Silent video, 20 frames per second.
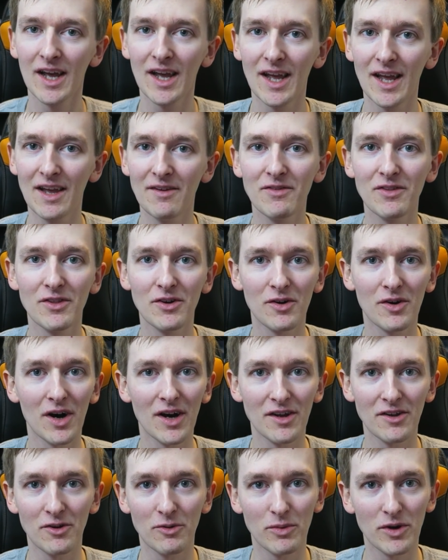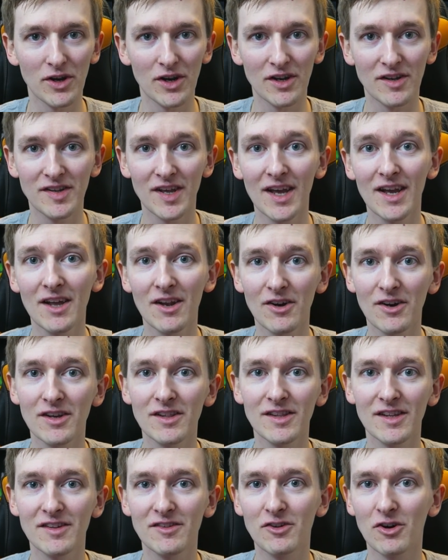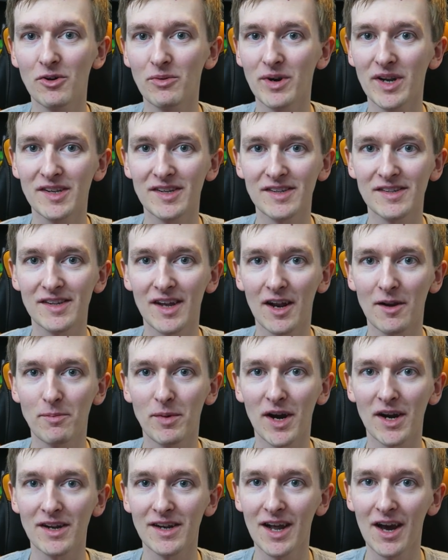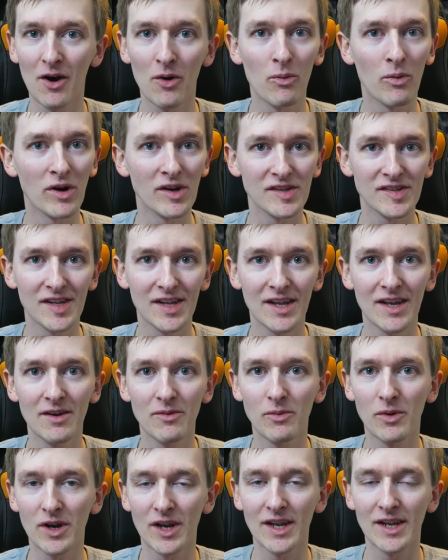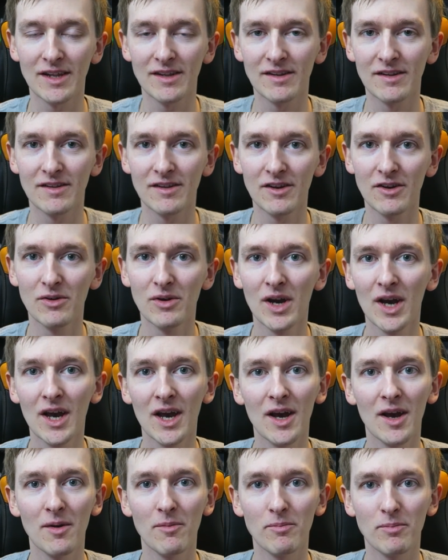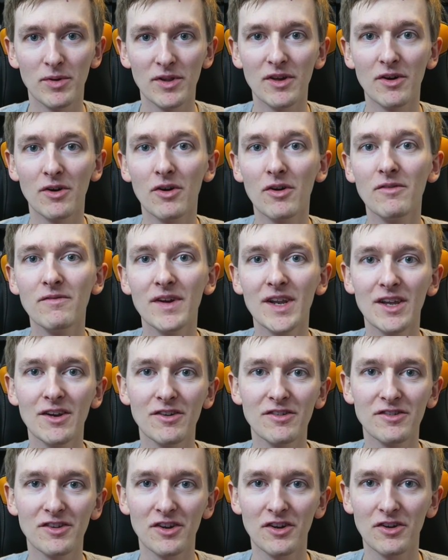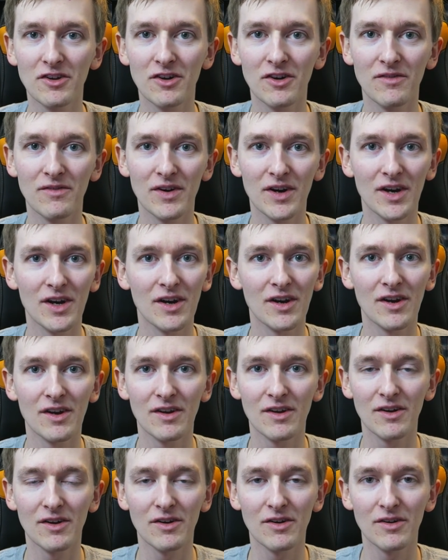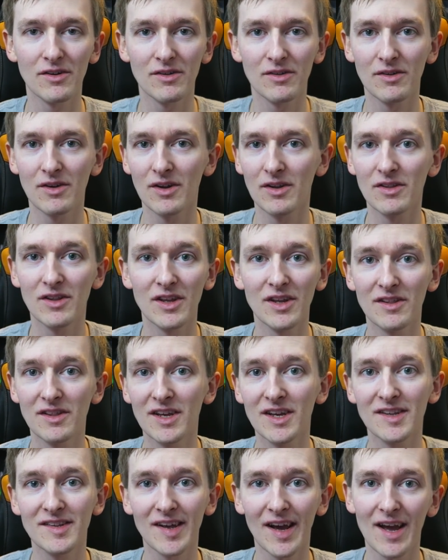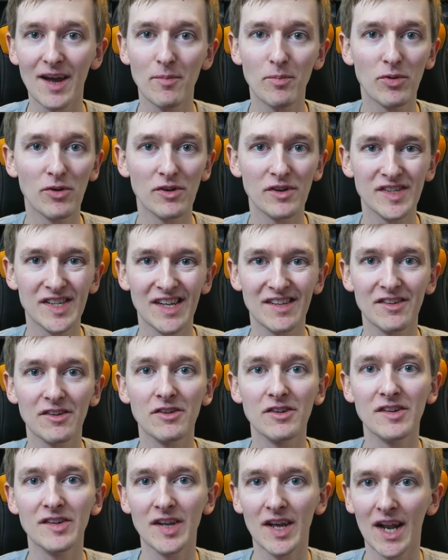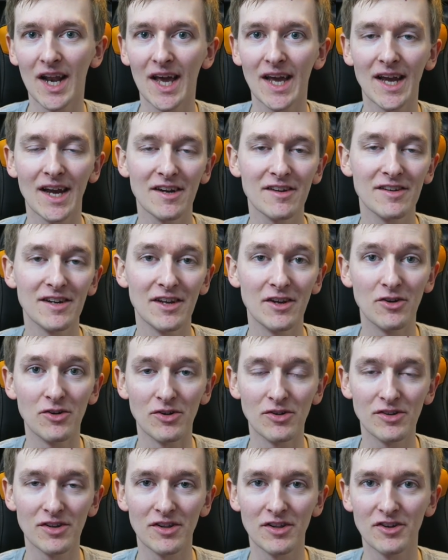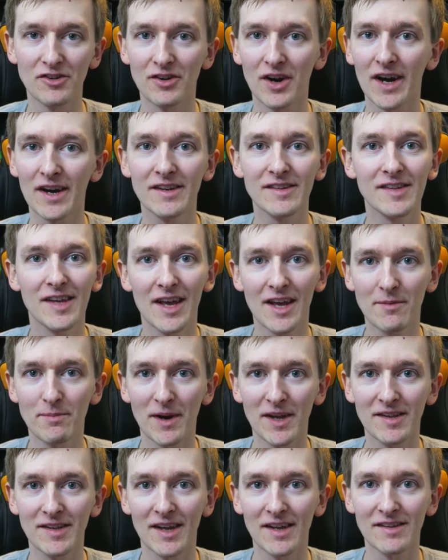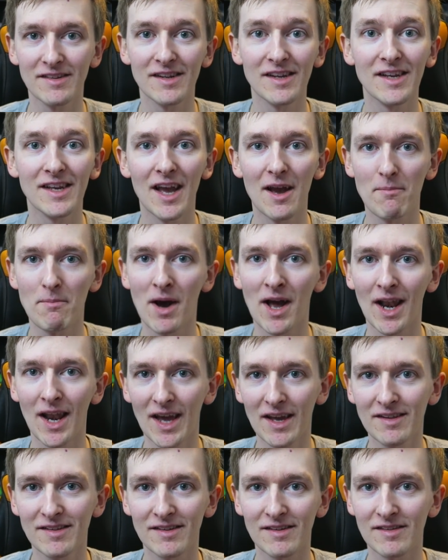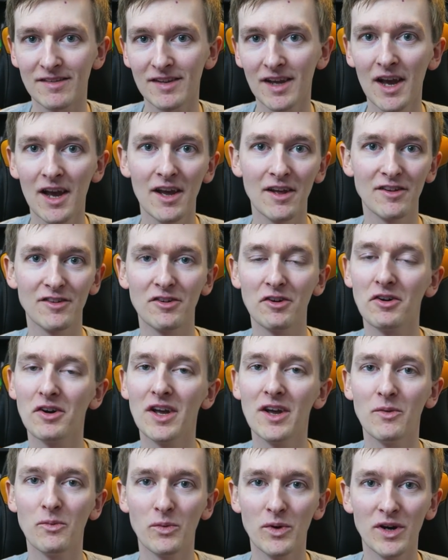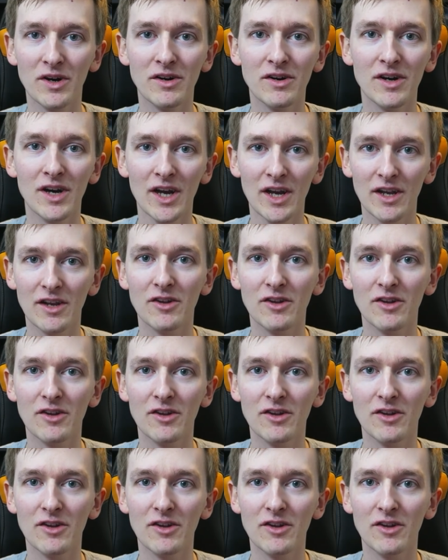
even though, we're going to take a look at this Go Racing Starter Pack now, what's in it, what I need to do, but the whole video is going to cover the entire process until I actually go to the track, take my test and get my license. So it will,